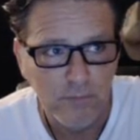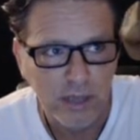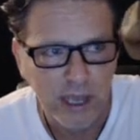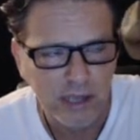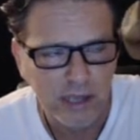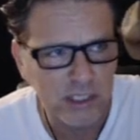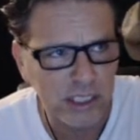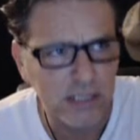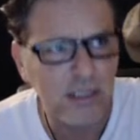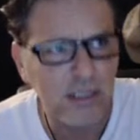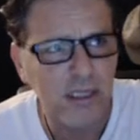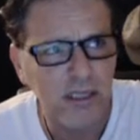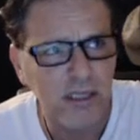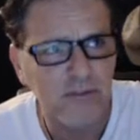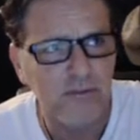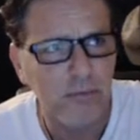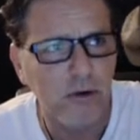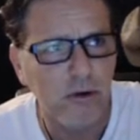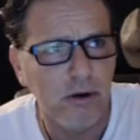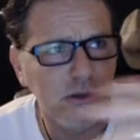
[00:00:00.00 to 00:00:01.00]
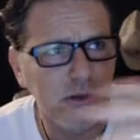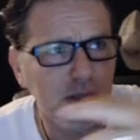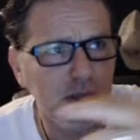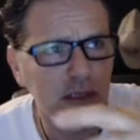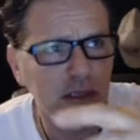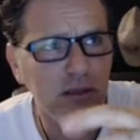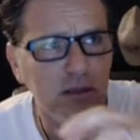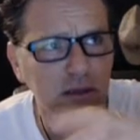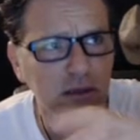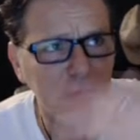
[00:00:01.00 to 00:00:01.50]
Actually, I think it's more. I
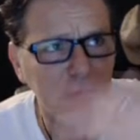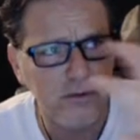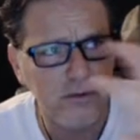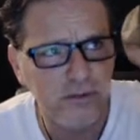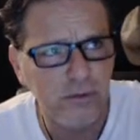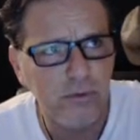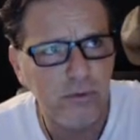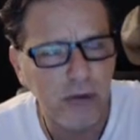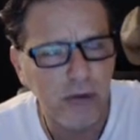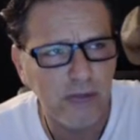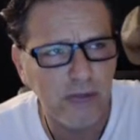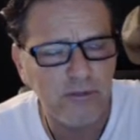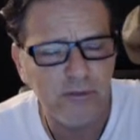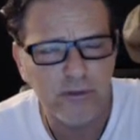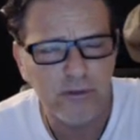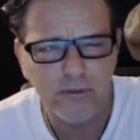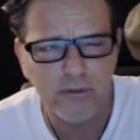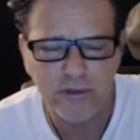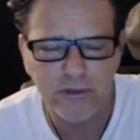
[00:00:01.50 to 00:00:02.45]
think the two high schools,